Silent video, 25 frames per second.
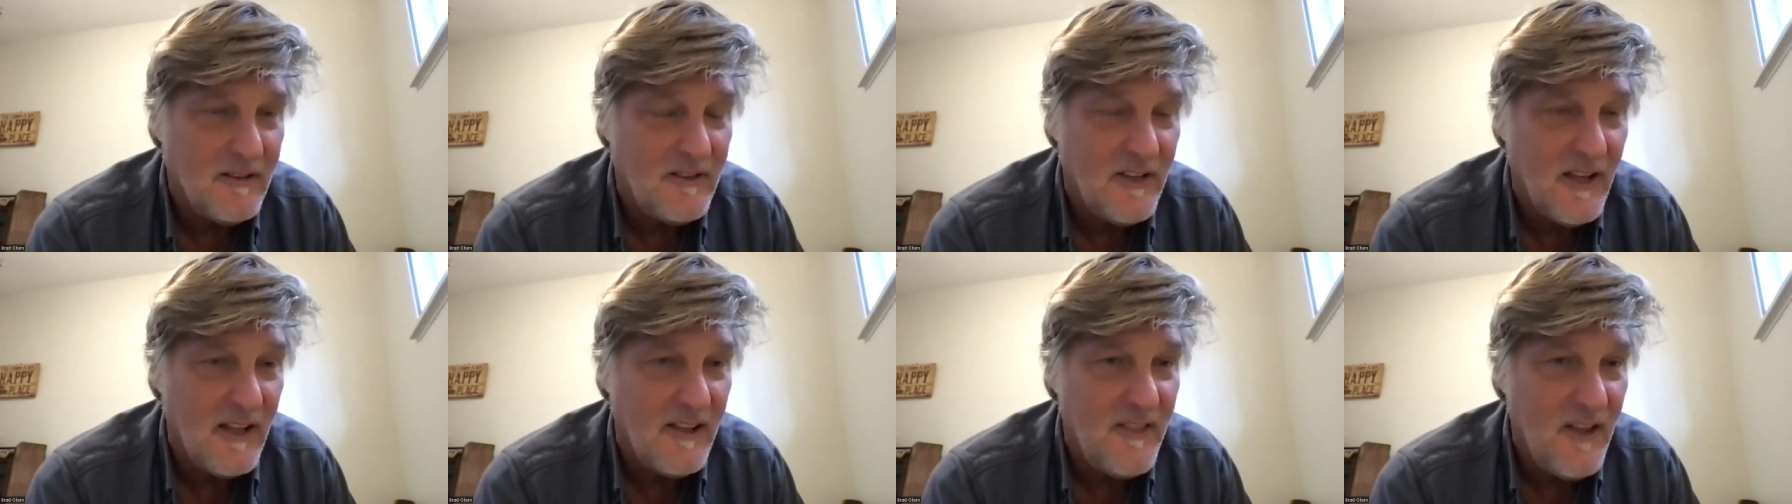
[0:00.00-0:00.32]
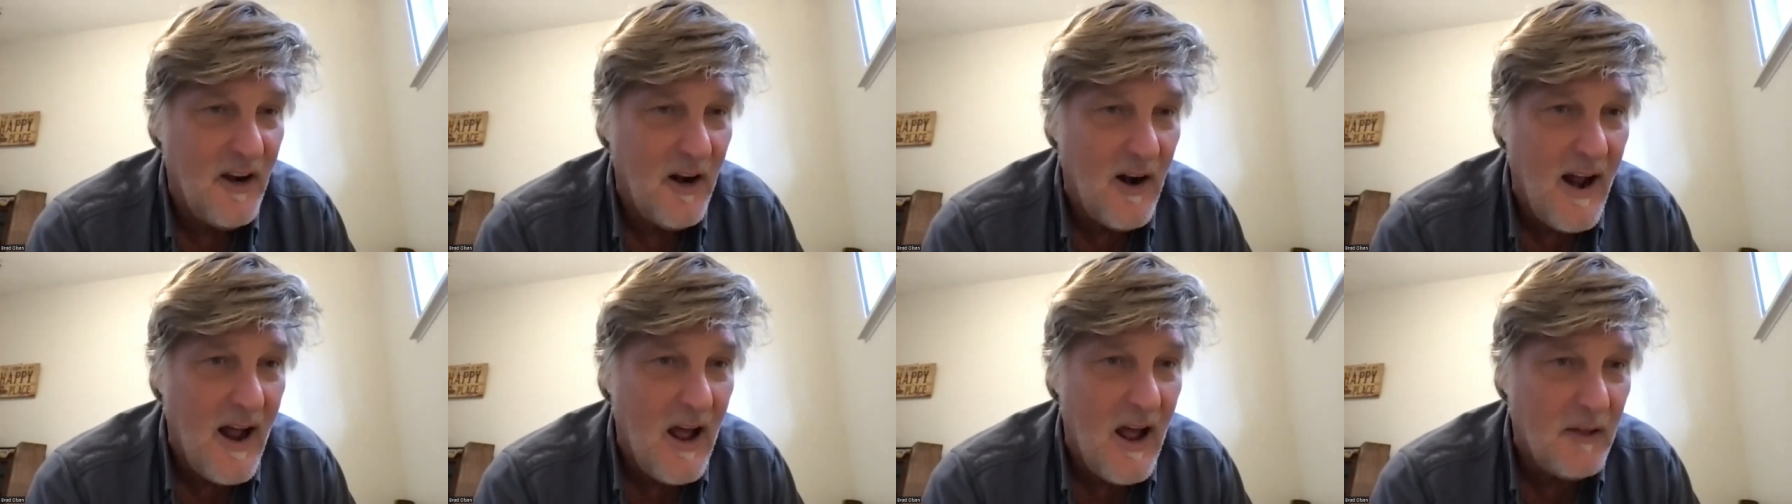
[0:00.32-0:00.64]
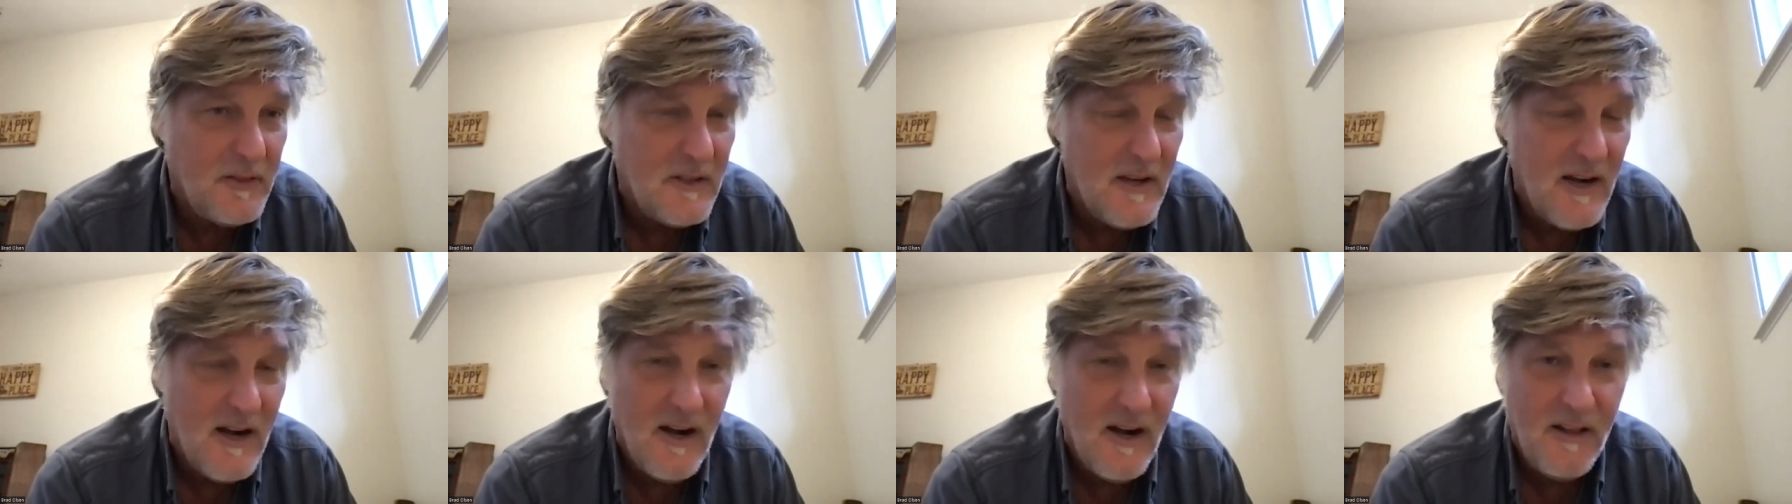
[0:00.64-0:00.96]
said they're
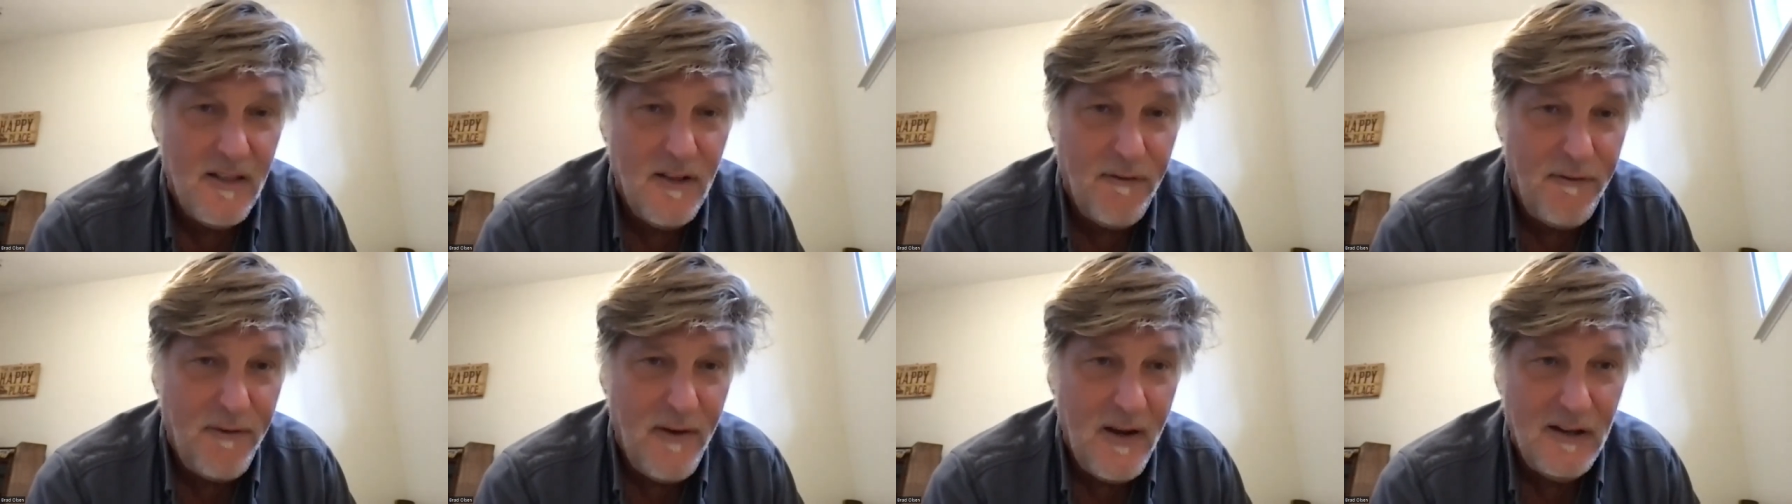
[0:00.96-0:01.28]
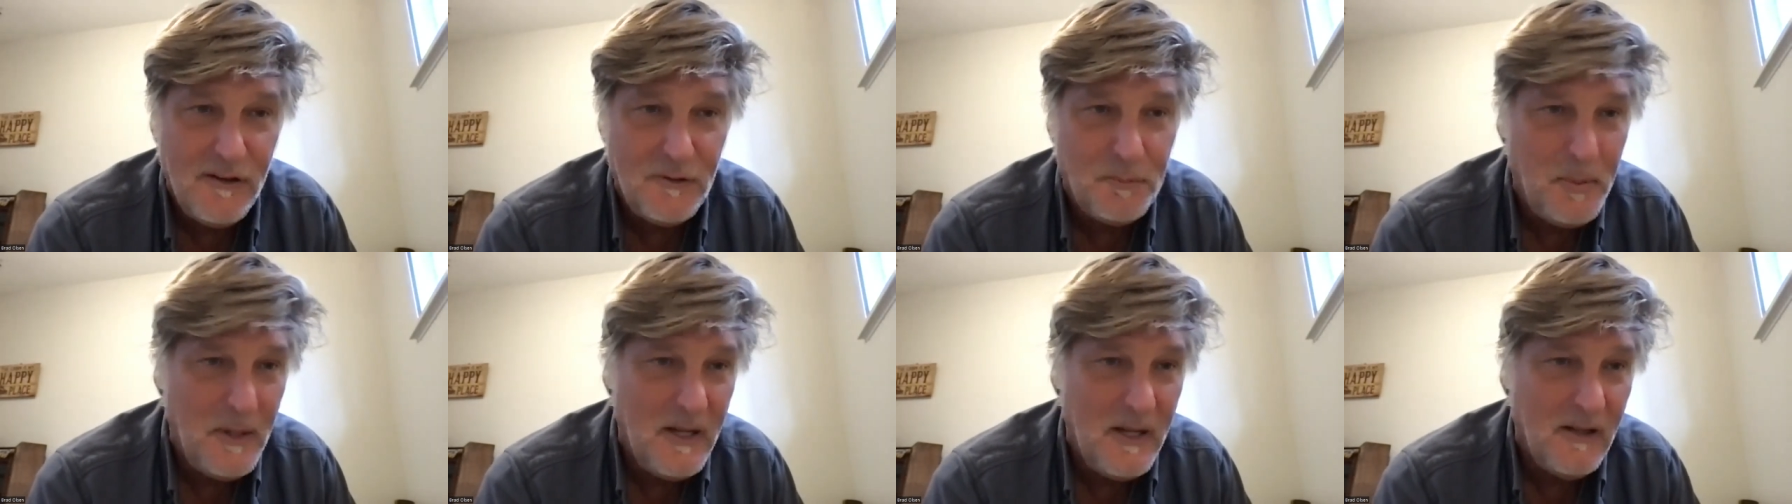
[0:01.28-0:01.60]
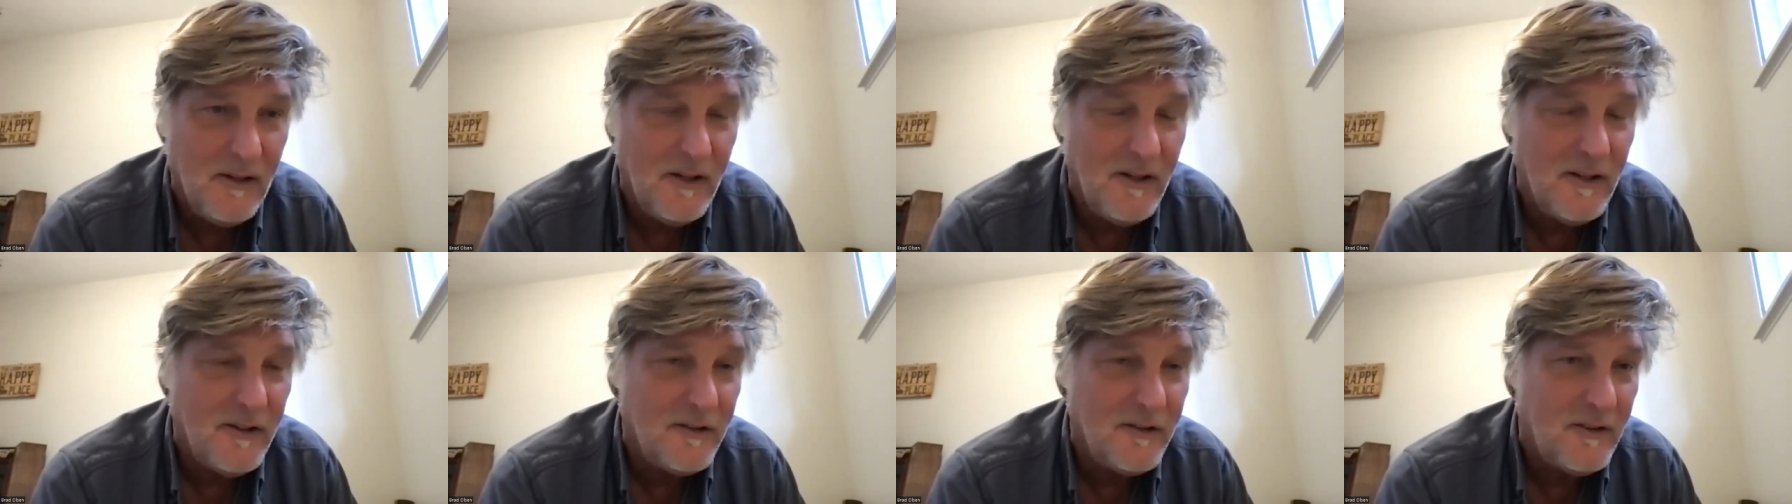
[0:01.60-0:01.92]
out there the face
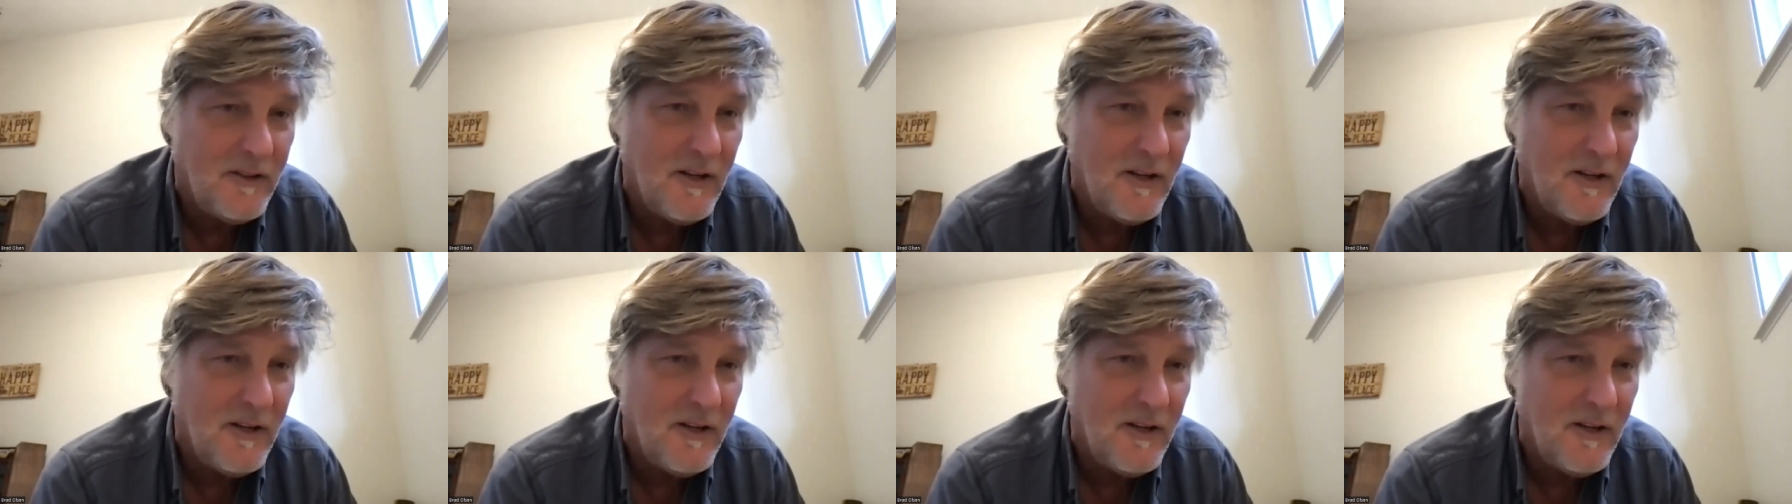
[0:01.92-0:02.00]
peelers